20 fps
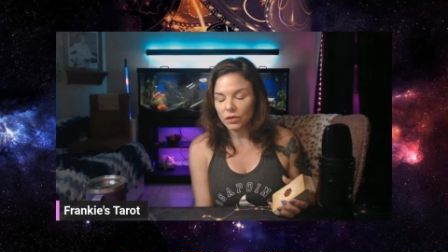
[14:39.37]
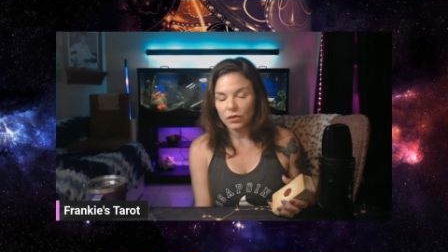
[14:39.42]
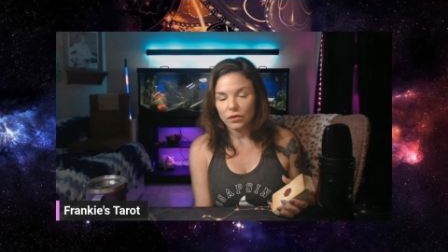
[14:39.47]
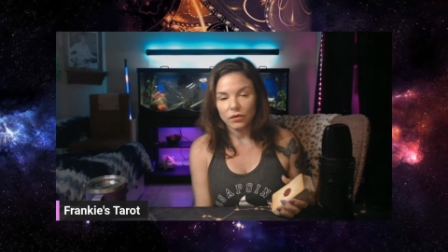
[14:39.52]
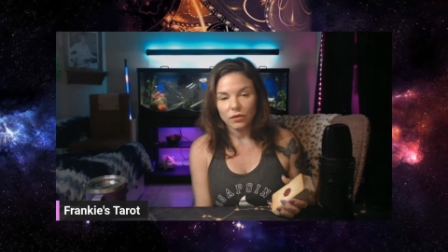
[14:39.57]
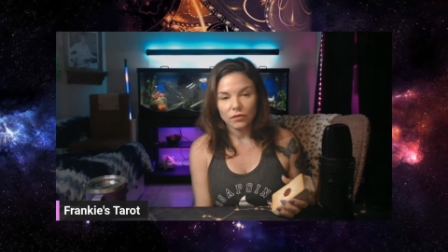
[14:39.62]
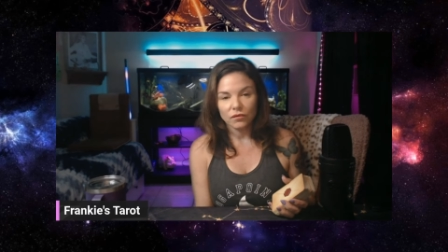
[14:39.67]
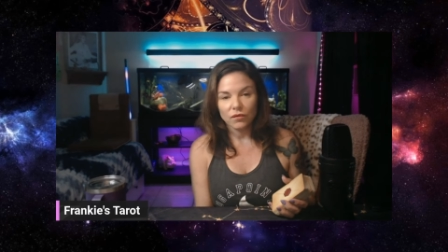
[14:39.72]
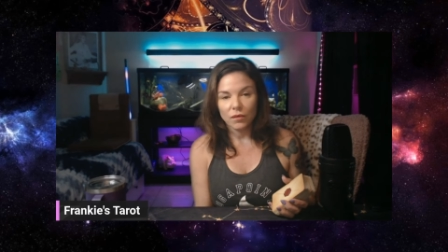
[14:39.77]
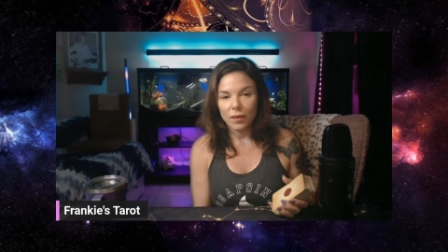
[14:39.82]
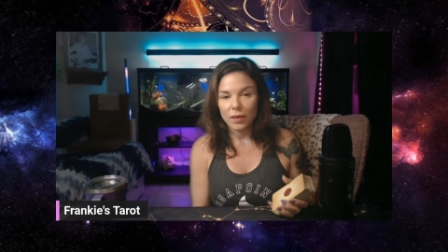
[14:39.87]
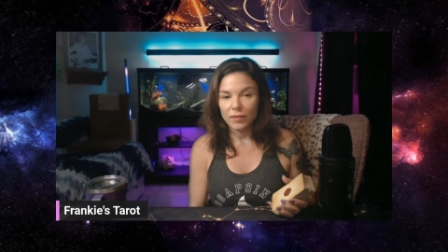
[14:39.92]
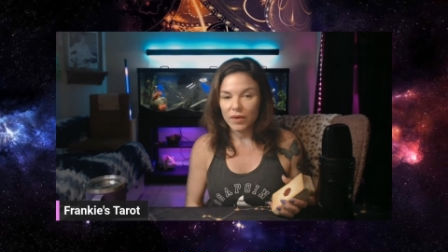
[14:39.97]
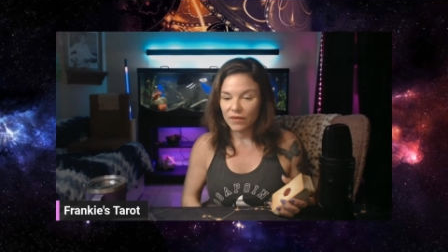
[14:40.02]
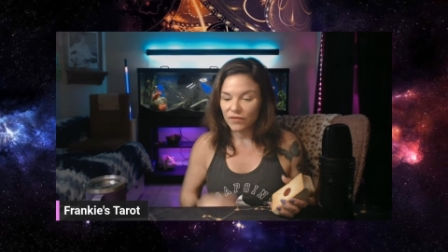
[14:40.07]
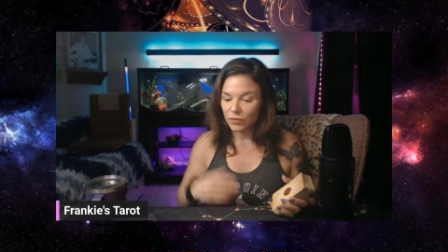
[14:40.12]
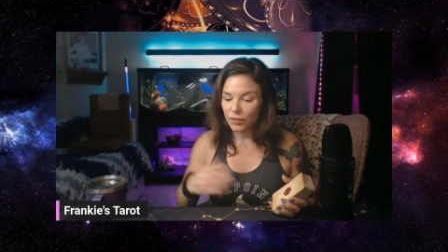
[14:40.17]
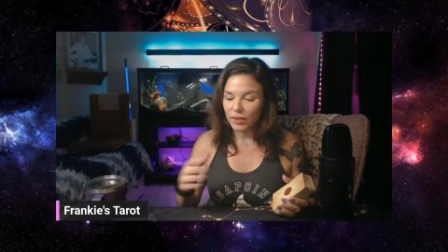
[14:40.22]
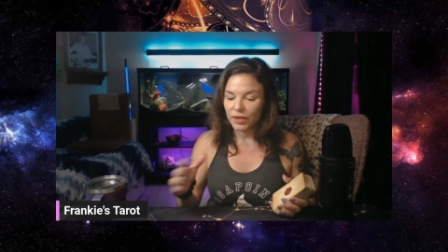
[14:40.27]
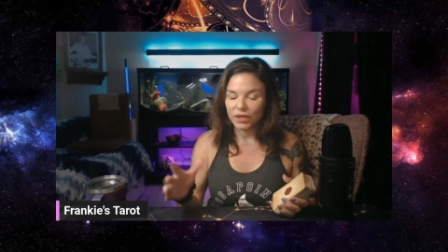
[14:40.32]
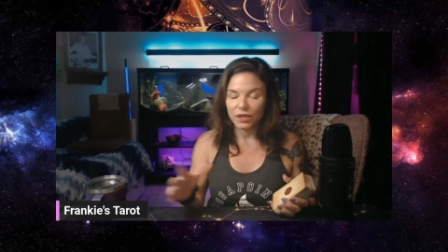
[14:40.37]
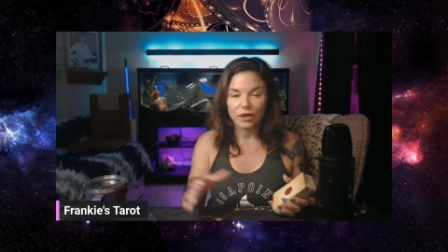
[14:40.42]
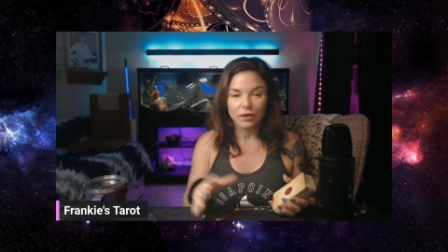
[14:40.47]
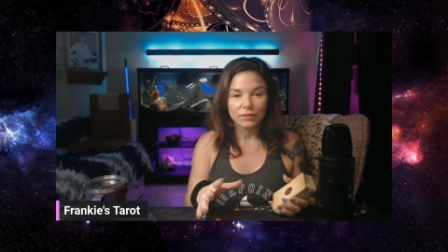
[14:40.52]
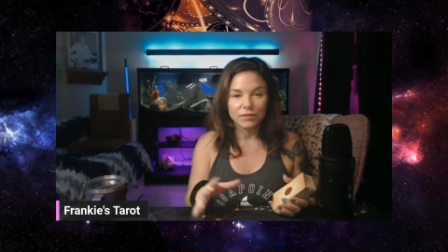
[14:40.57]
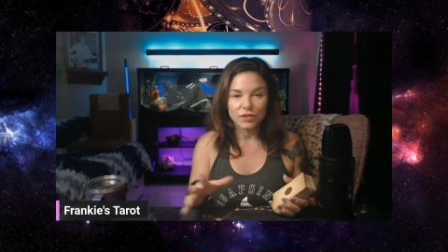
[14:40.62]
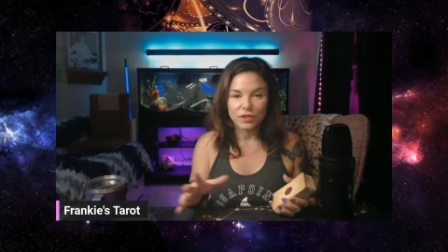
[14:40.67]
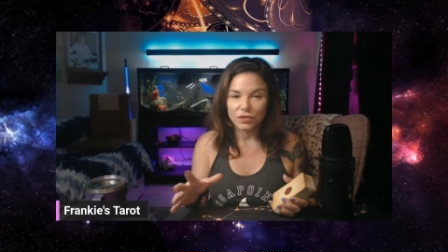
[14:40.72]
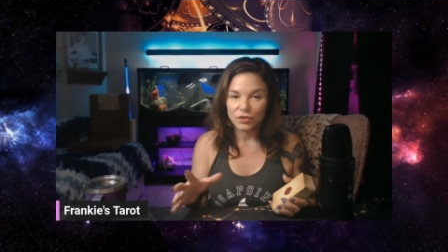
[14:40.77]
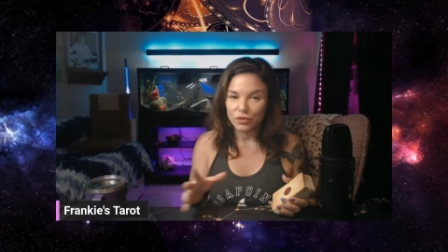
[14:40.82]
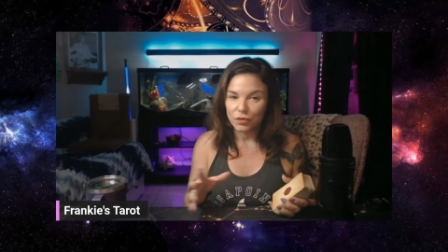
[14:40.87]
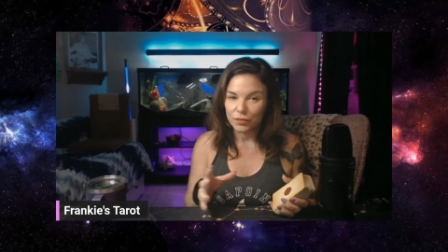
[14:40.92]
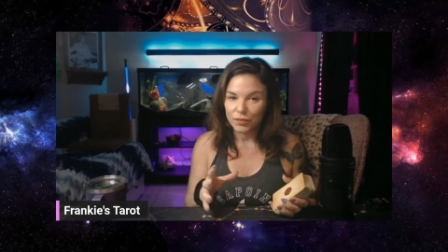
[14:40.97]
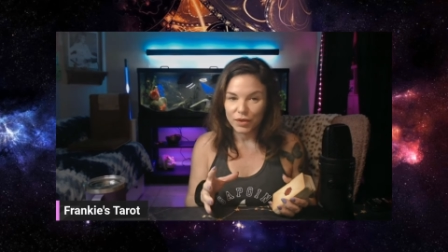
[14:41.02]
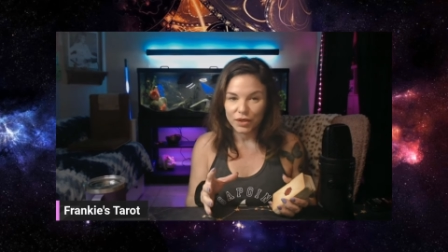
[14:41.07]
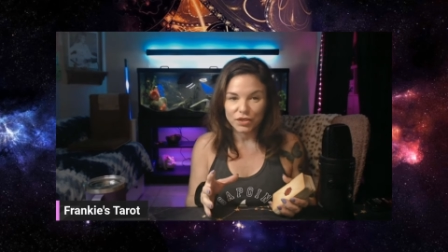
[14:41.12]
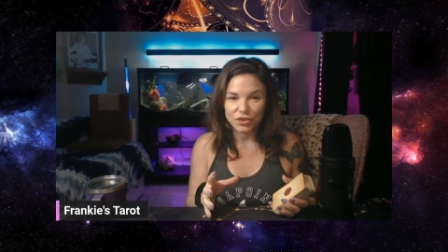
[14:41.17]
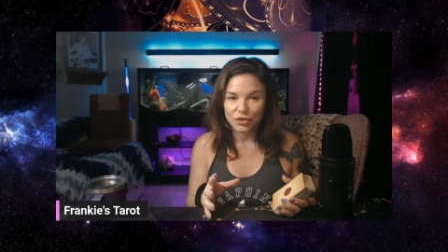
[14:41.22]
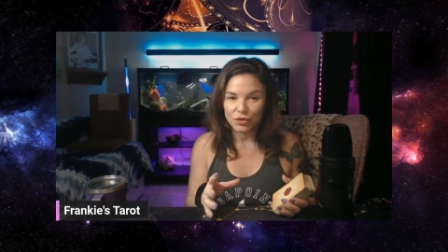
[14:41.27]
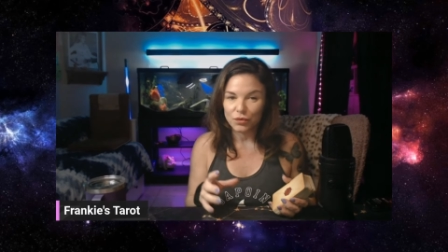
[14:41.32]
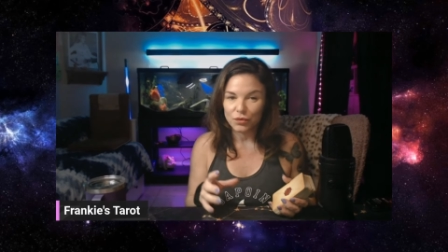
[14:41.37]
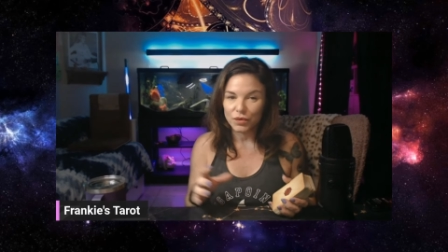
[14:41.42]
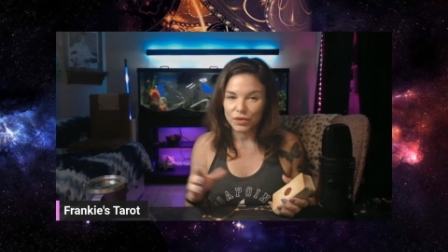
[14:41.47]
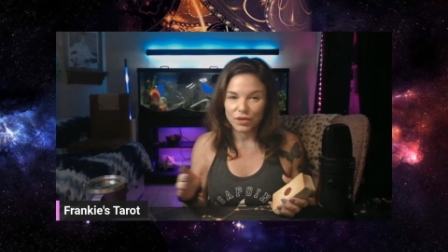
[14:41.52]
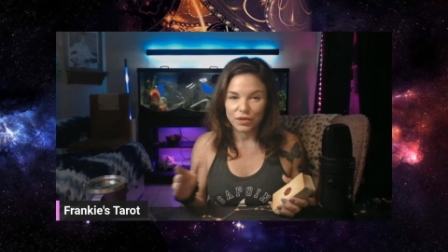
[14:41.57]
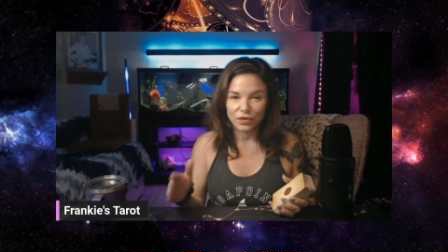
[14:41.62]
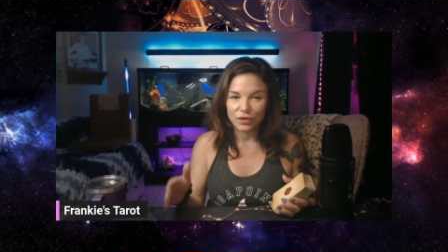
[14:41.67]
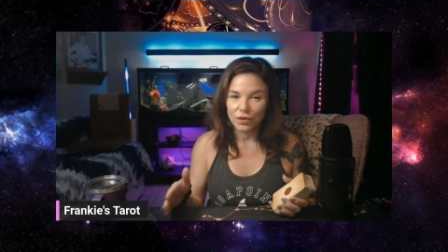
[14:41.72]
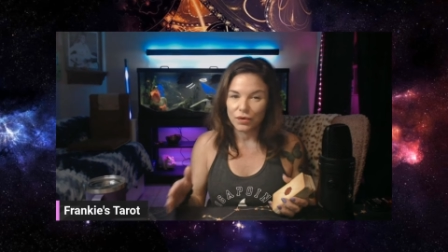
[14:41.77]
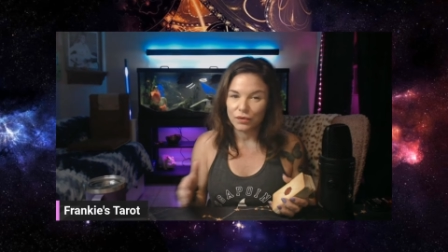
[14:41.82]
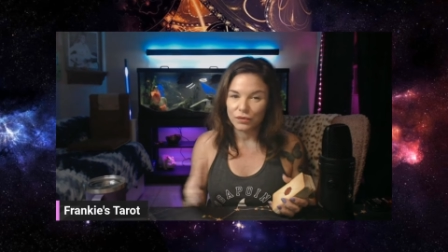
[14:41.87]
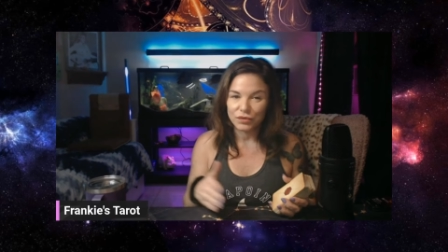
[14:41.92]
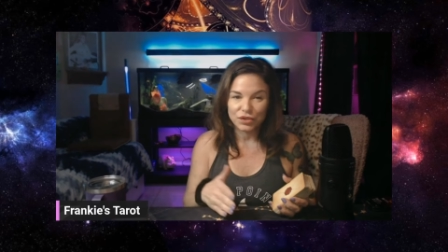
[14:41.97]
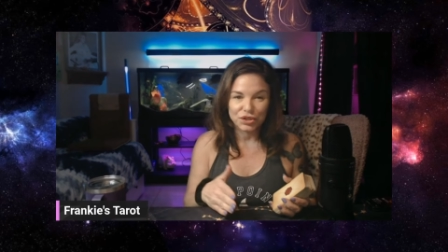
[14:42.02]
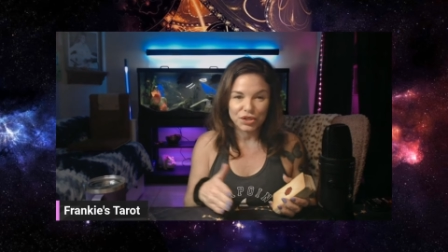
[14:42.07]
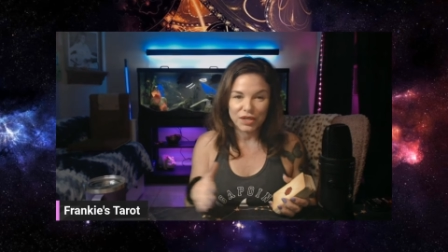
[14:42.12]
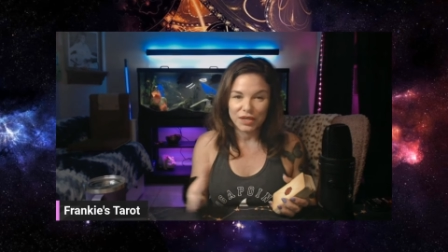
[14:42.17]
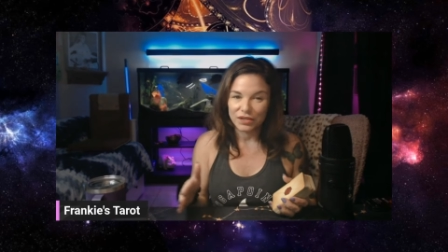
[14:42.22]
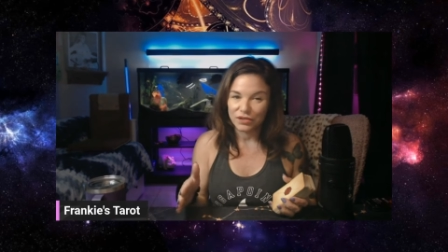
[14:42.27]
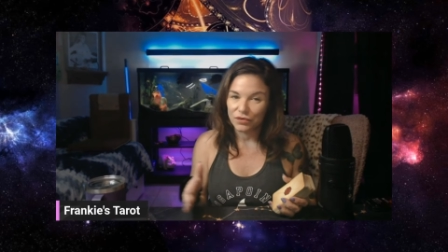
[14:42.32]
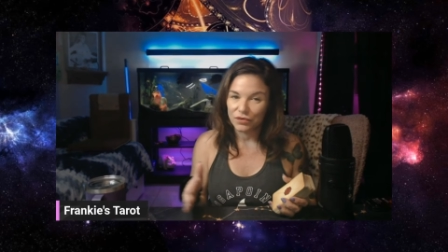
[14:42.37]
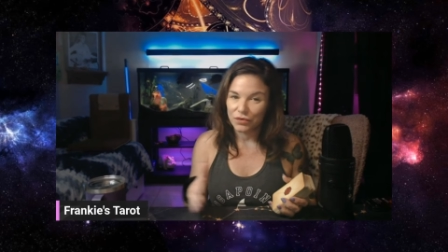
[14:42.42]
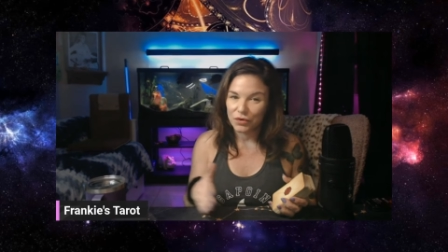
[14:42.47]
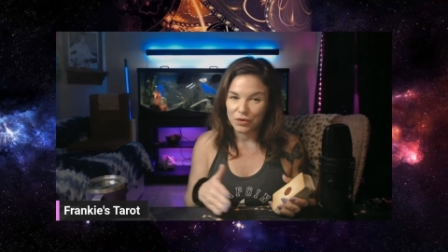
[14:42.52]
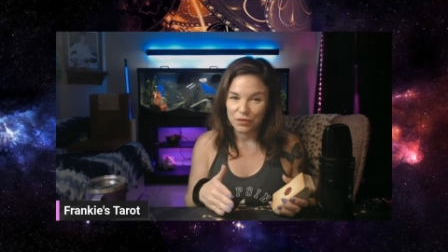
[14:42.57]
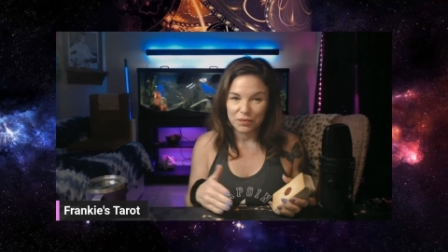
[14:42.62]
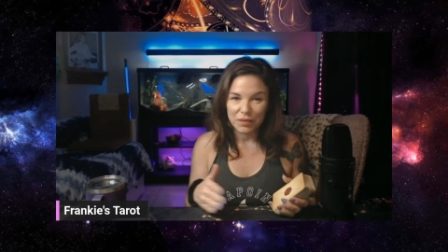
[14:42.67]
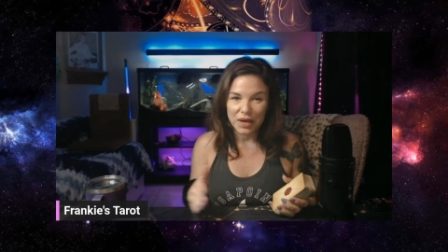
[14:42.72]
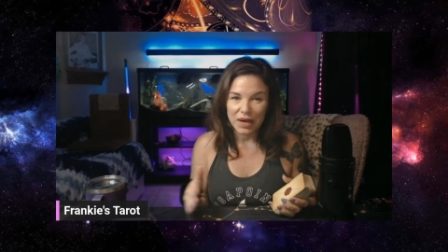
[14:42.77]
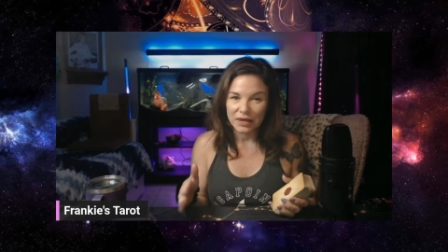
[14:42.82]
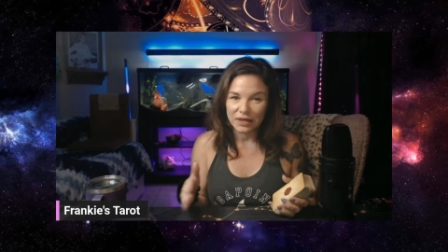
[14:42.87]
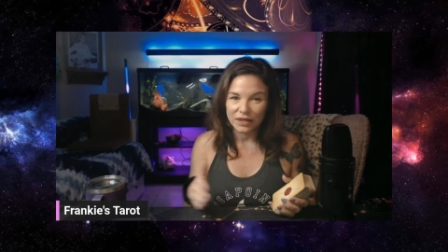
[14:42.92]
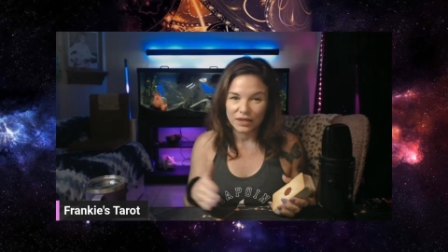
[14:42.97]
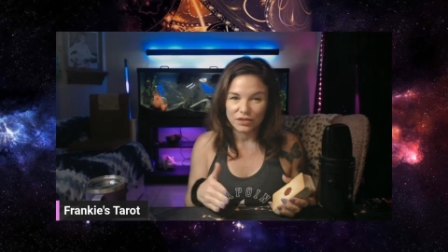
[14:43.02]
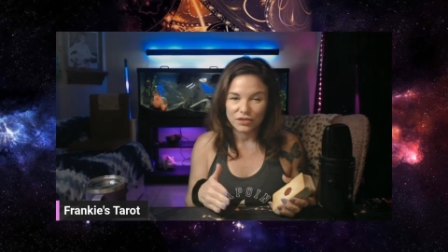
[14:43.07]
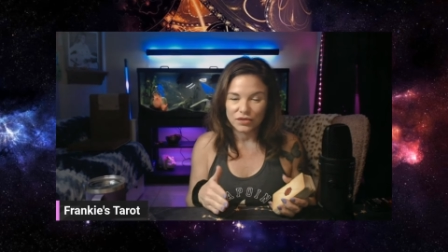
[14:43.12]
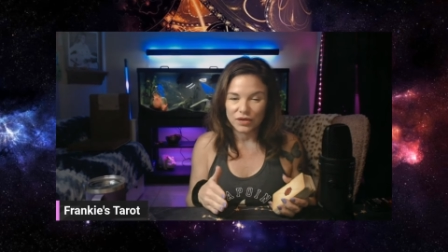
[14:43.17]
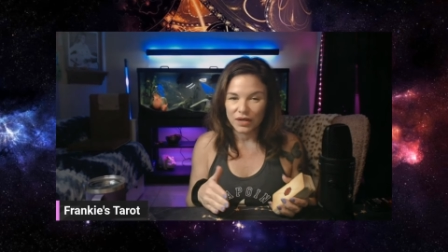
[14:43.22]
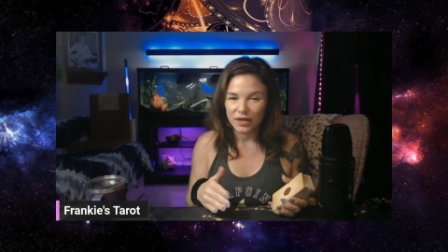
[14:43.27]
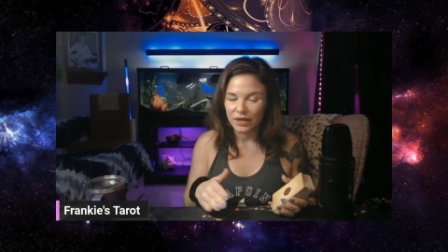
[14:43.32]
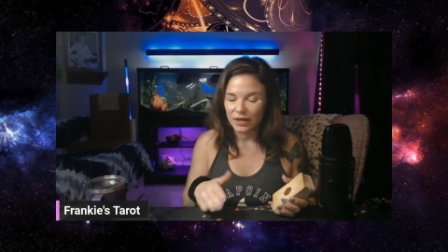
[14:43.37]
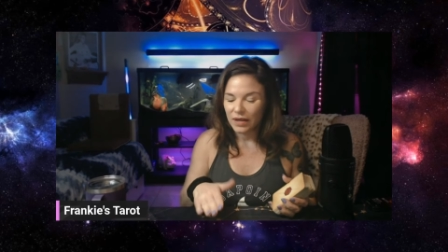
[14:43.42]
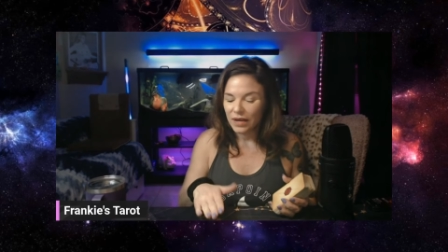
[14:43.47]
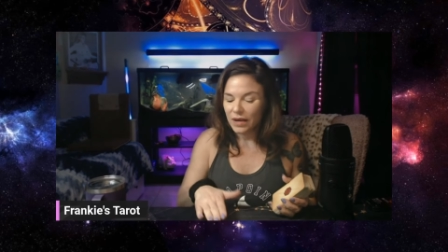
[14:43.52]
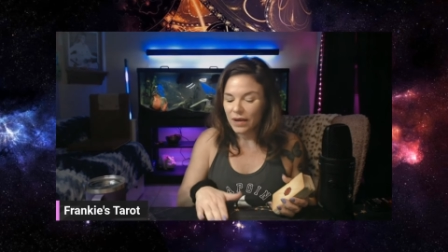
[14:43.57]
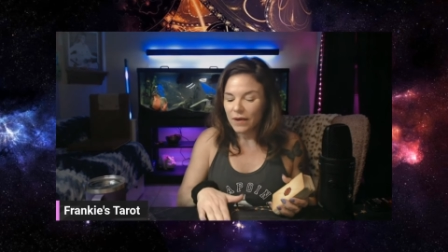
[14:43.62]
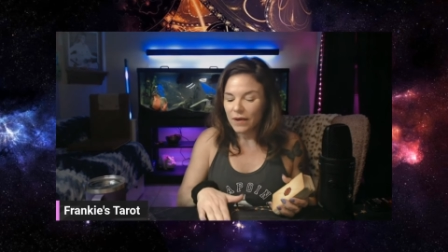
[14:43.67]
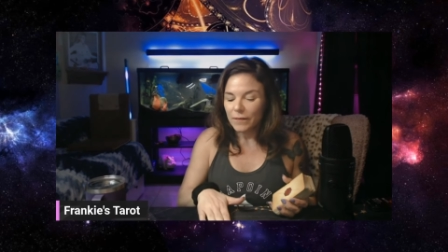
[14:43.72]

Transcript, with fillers: remember, everybody comes into a picture with their own shit, their own baggage, right?